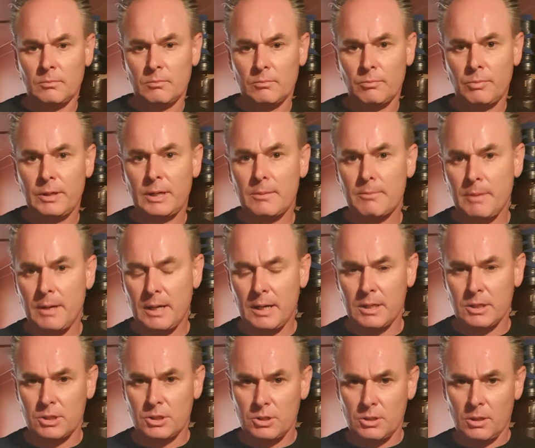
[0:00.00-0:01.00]
Pretty
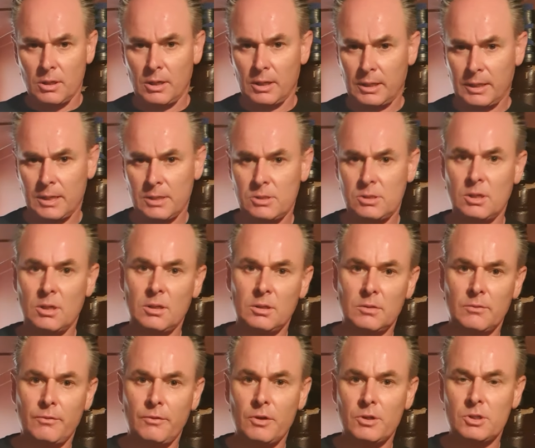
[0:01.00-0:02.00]
much. Okay, so you got the
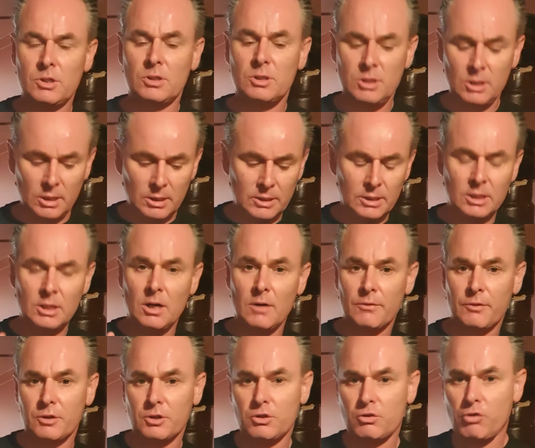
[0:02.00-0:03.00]
versatility of
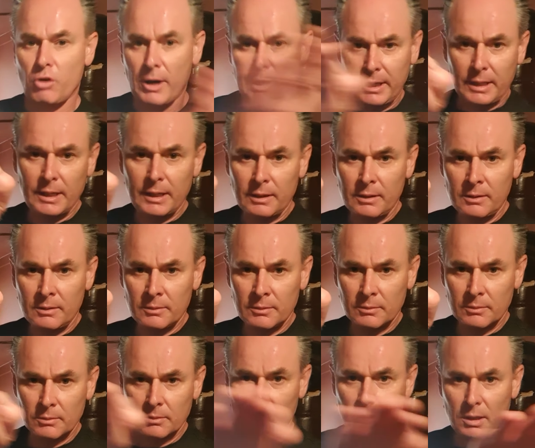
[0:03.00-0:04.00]
the striking
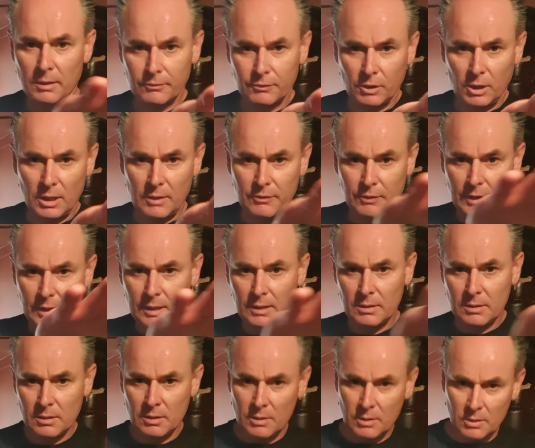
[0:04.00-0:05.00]
of knife hand,
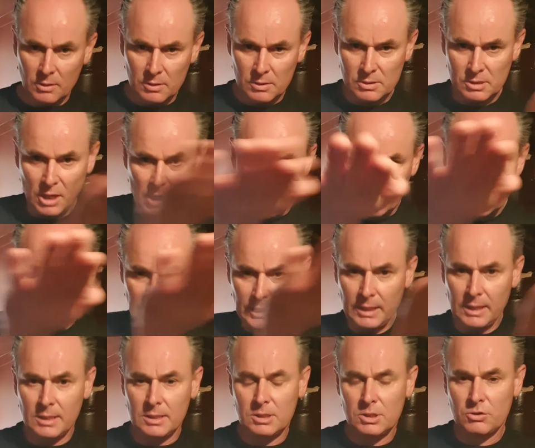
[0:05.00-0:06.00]

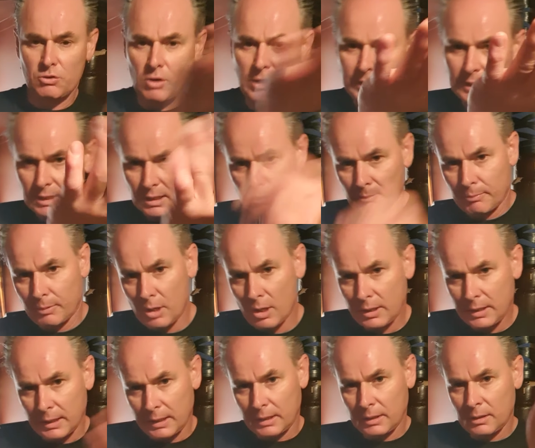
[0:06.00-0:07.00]
simultaneous striking and
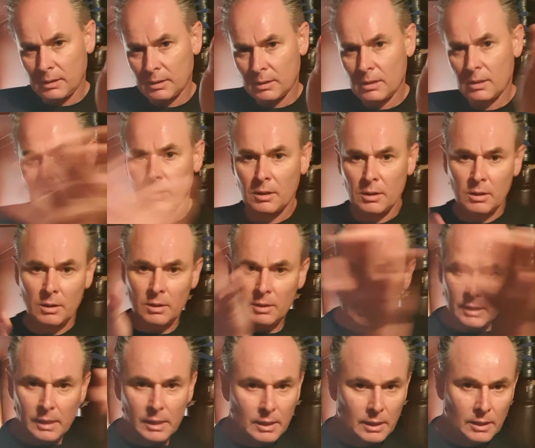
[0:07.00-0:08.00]
blocking.
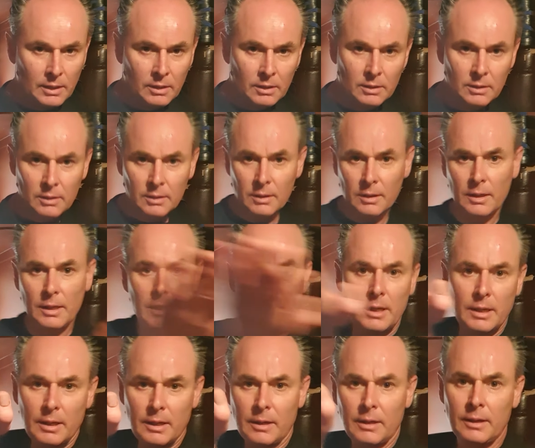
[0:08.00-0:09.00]
Here,
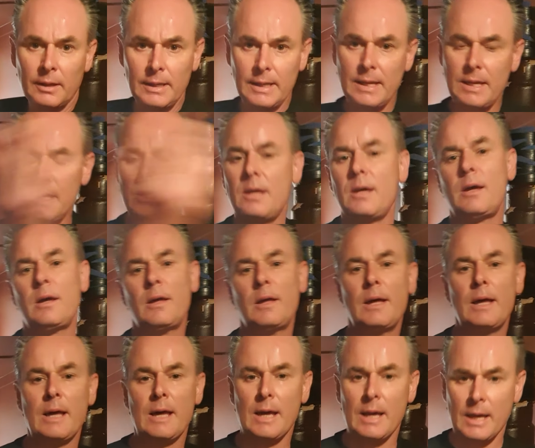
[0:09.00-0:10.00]
here, here,
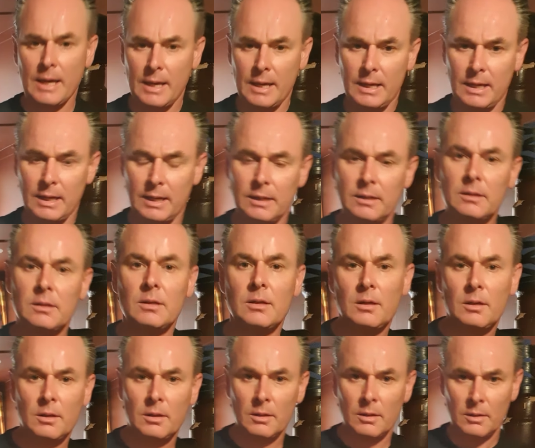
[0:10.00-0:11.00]
and
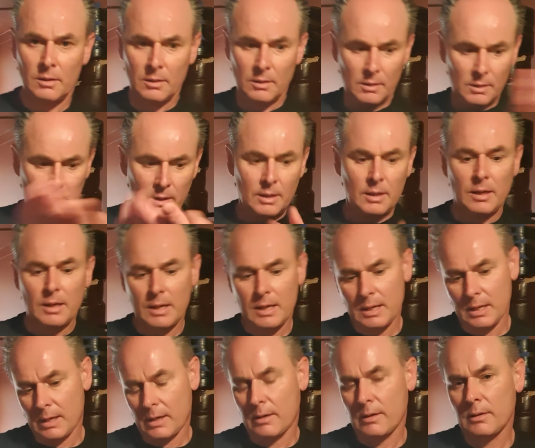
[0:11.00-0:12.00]

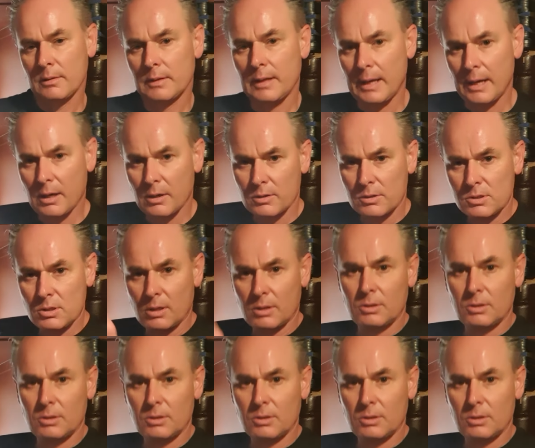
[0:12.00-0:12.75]
here. The outside